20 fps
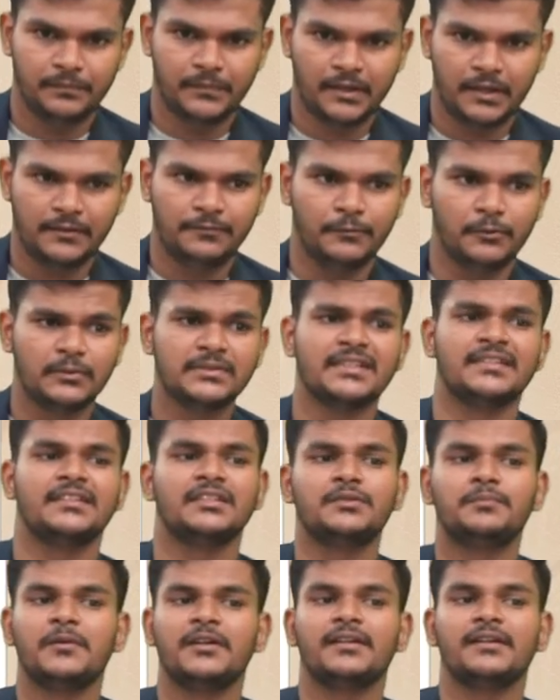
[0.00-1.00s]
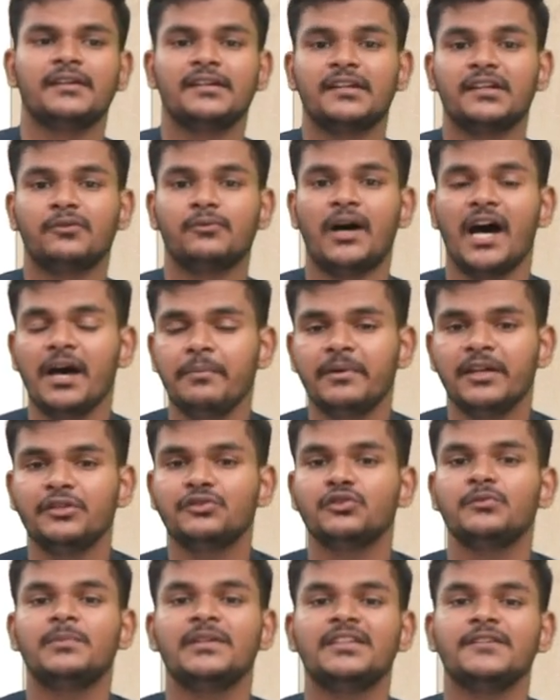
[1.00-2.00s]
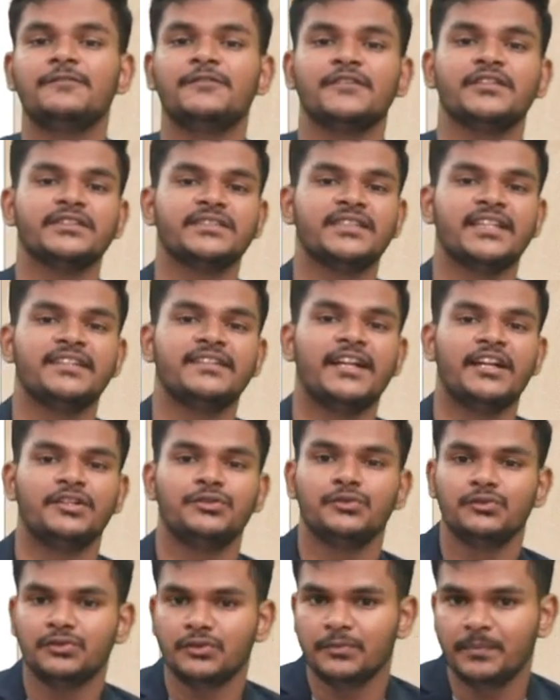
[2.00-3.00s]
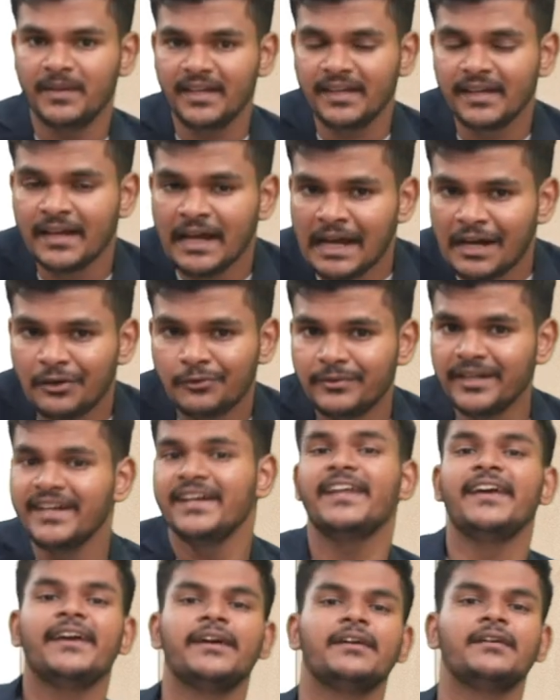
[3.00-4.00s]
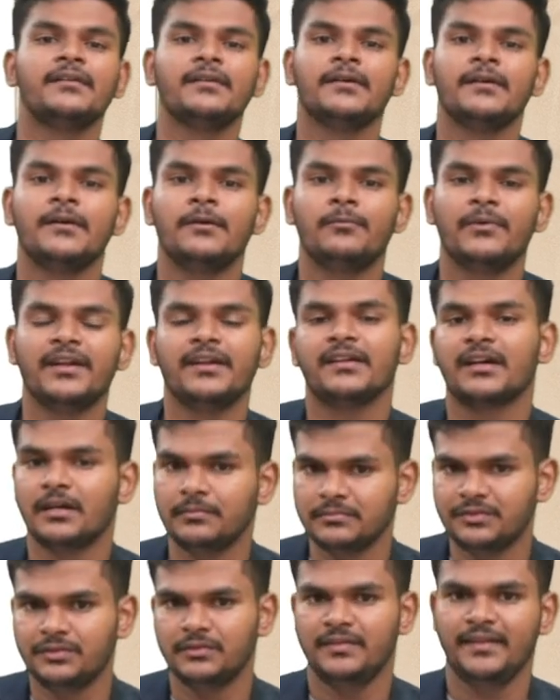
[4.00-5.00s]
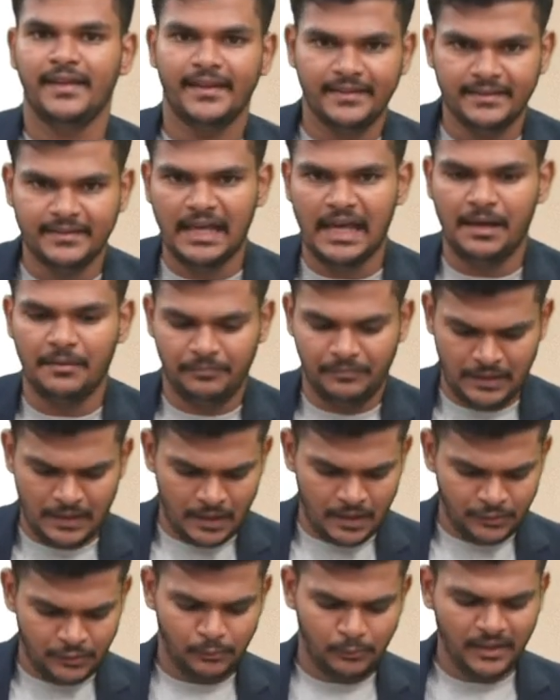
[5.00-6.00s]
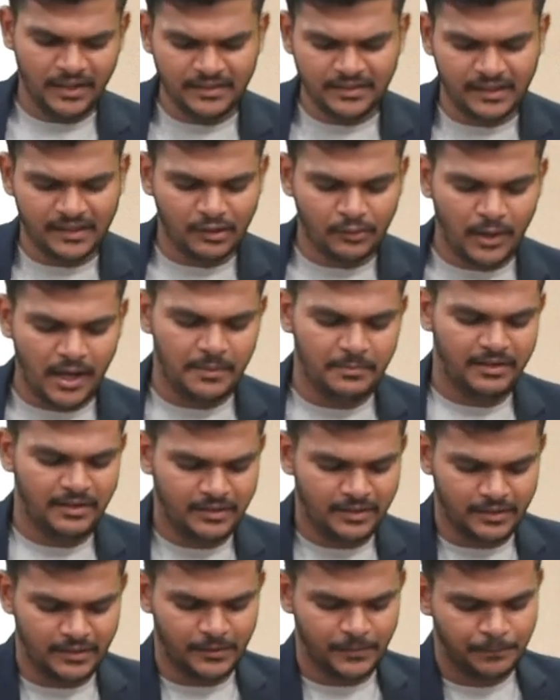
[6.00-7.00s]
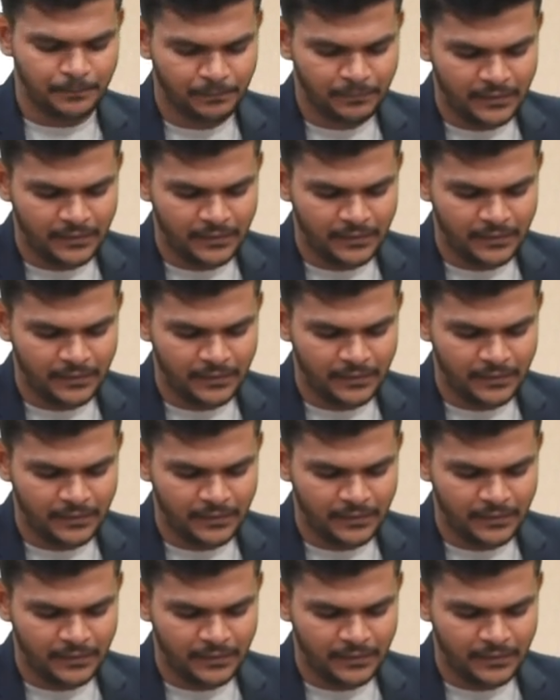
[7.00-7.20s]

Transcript: Okay, folks, and this particular requirement should be the first thing that you should be reading when it comes to the exam. So what is the requirement here?